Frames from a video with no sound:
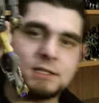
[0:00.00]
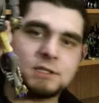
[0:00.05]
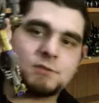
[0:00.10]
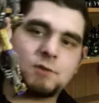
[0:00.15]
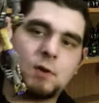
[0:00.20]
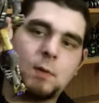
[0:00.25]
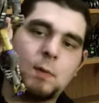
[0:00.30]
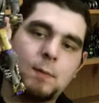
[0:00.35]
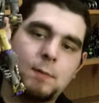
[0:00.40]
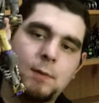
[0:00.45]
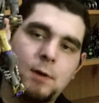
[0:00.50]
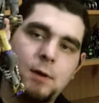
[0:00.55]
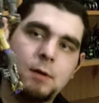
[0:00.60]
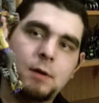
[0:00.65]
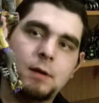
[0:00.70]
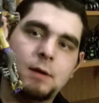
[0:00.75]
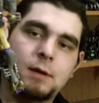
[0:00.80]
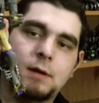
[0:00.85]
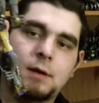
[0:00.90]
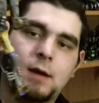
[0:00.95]
this robot mode.
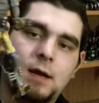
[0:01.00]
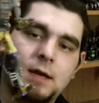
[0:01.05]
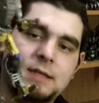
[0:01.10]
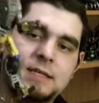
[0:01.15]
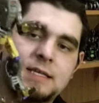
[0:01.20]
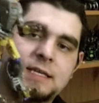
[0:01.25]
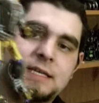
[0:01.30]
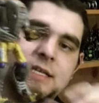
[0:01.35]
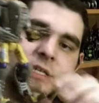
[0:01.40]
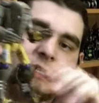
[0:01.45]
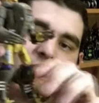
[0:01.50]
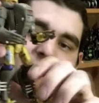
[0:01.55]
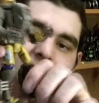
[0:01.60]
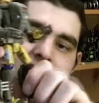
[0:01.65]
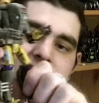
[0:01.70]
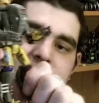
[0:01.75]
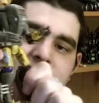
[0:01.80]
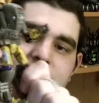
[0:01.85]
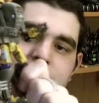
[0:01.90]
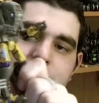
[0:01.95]
I think it's
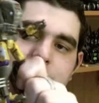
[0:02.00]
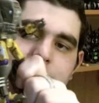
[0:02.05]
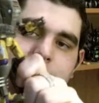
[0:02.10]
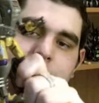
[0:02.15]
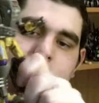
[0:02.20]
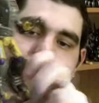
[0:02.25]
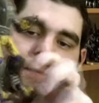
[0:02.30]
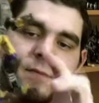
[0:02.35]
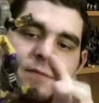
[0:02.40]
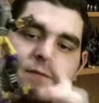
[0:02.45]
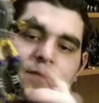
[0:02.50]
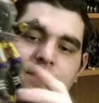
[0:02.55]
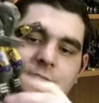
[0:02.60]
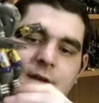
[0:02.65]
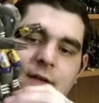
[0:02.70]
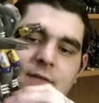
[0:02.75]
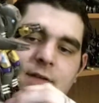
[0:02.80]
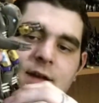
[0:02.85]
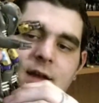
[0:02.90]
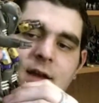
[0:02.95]
very simple and
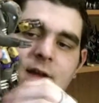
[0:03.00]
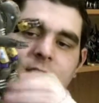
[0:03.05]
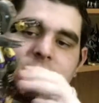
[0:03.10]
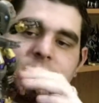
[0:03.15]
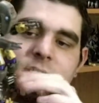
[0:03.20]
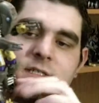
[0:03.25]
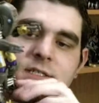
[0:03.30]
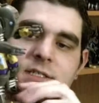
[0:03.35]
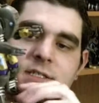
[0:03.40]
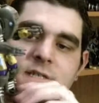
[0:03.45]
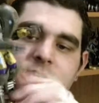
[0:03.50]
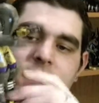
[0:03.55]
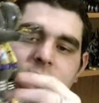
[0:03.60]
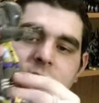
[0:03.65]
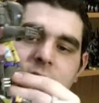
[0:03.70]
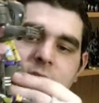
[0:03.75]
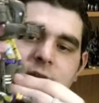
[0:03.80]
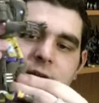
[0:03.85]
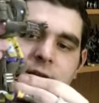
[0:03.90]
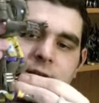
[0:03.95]
very nice.
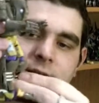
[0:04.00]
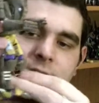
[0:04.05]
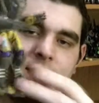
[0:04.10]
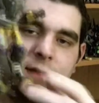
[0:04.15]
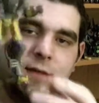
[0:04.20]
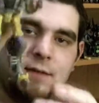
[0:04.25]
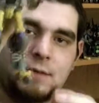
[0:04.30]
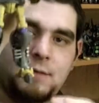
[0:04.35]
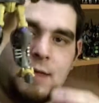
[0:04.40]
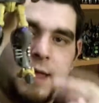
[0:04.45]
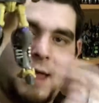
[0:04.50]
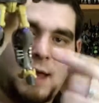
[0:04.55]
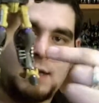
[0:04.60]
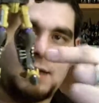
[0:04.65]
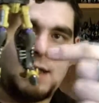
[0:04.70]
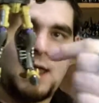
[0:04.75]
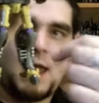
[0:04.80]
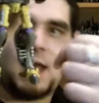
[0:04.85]
And the other added